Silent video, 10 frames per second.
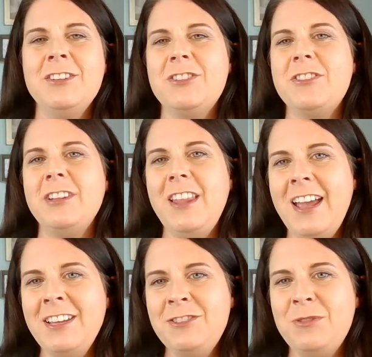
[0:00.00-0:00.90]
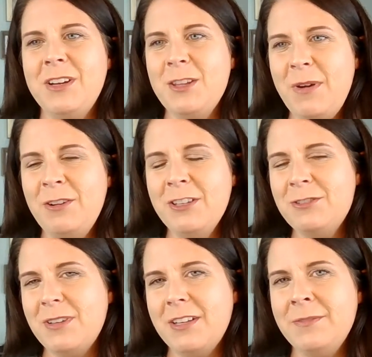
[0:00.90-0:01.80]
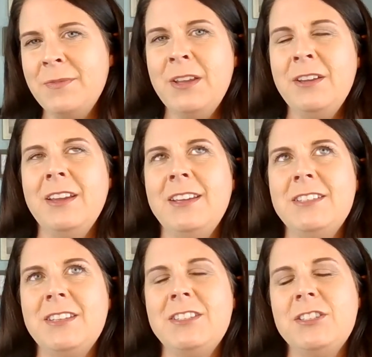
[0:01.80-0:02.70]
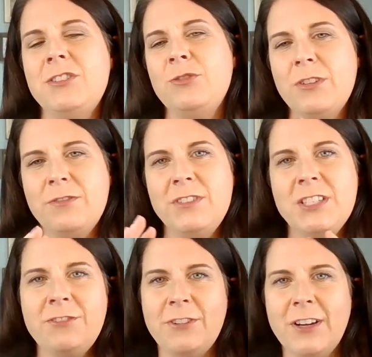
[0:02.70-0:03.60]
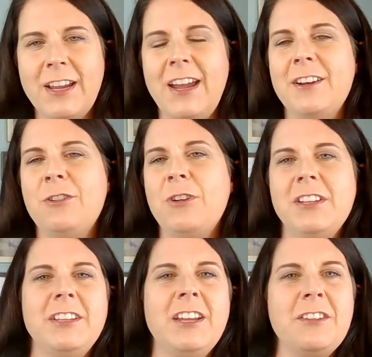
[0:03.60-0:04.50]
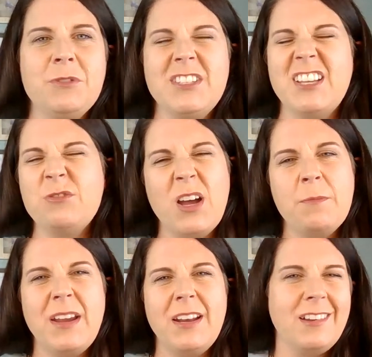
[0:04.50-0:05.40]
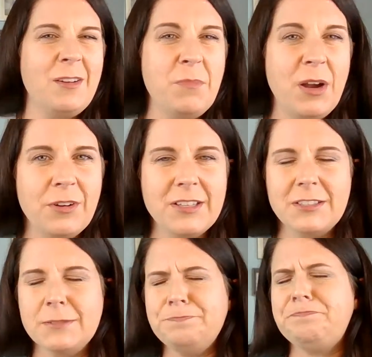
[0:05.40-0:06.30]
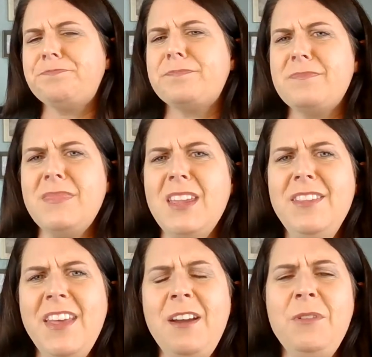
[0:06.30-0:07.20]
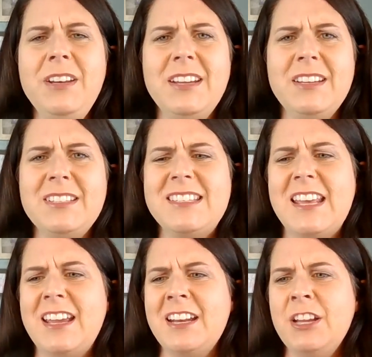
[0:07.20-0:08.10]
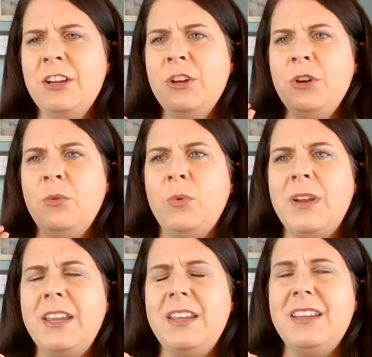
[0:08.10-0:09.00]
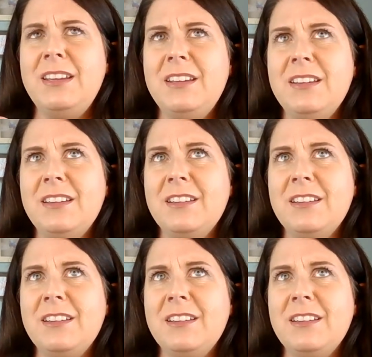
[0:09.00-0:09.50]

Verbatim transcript: So the last one and the bonus one is is a sort of different category than the other ones. That's why I made it a bonus. And that one is that we